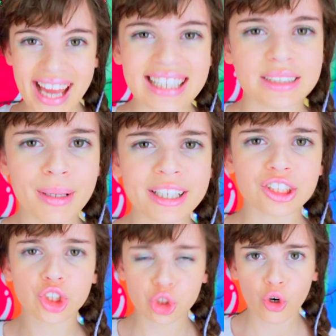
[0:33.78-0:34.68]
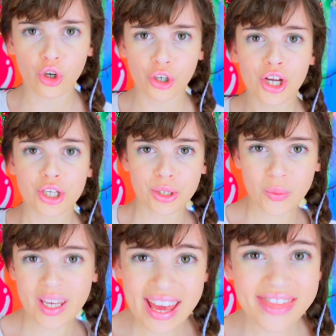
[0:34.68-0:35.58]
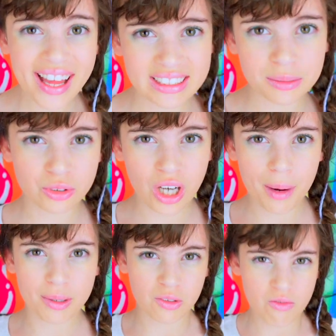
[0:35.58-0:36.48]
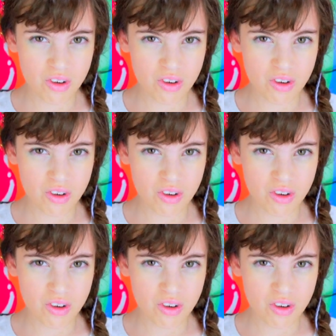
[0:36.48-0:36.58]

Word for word: guys, make sure you hit that subscribe button